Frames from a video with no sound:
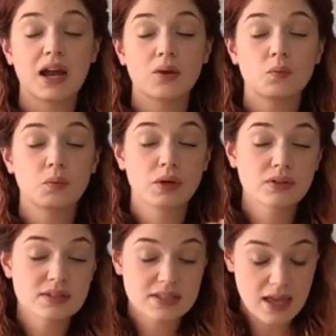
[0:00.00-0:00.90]
I
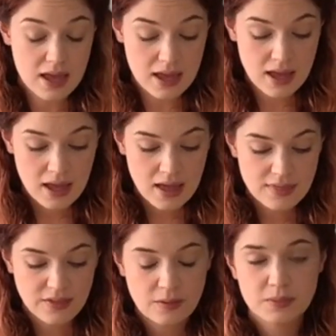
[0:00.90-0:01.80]
will say
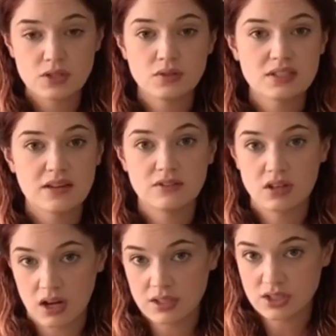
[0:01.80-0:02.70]
that the petunias have
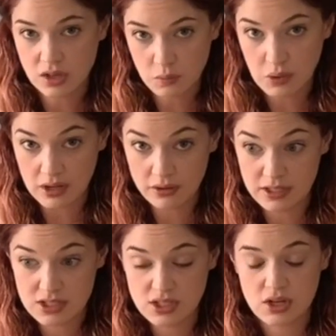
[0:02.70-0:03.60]
not done well
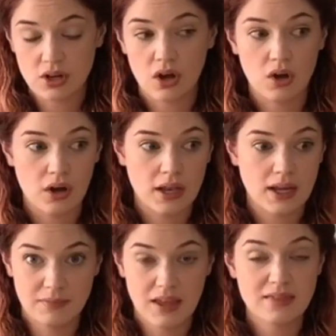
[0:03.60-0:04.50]
this year
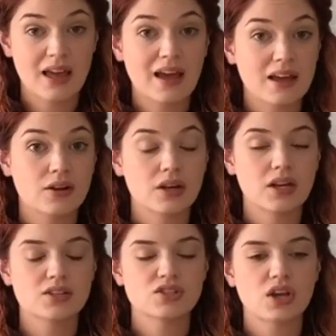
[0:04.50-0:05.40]
in that area.
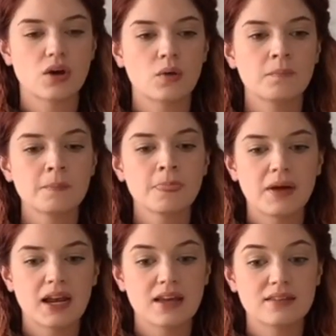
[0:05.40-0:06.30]
So,
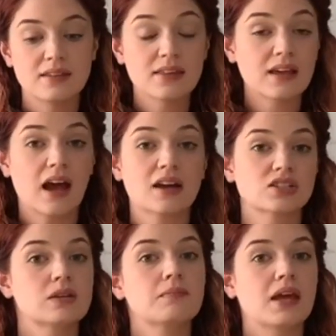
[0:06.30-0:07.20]
and I think that
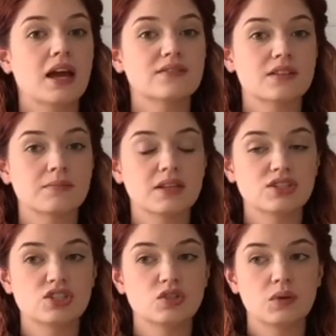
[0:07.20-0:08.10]
actually may have something
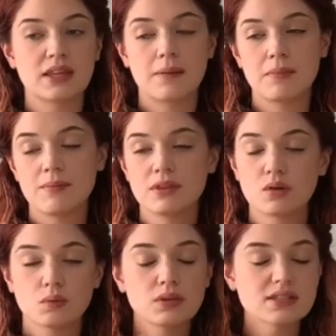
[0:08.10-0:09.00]
to do with that. Maybe their
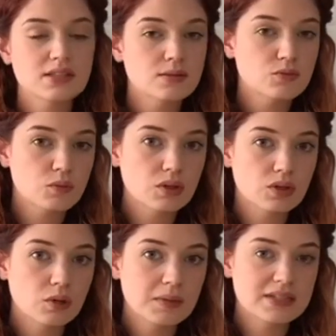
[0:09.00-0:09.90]
root systems were a
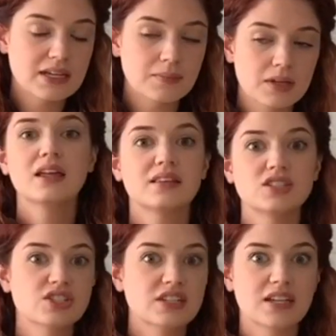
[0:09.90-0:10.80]
little bit damaged. They
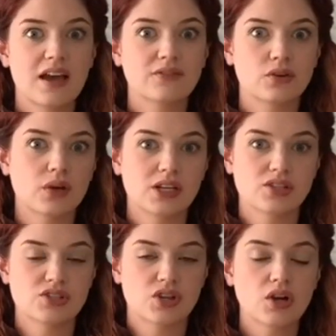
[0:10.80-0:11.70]
just didn't have the
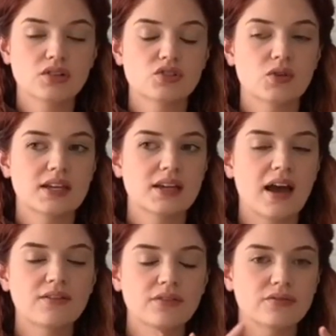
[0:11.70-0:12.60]
greatest start, so they
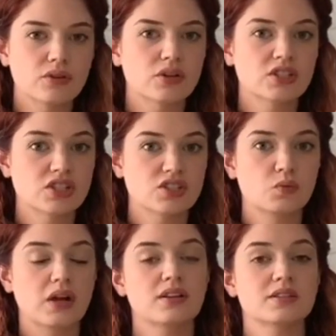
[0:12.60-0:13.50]
haven't flourished as
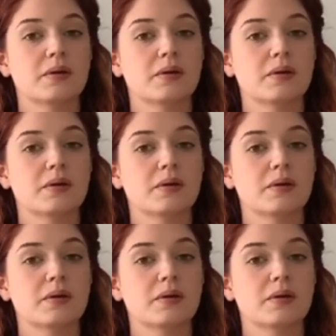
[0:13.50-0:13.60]
well as my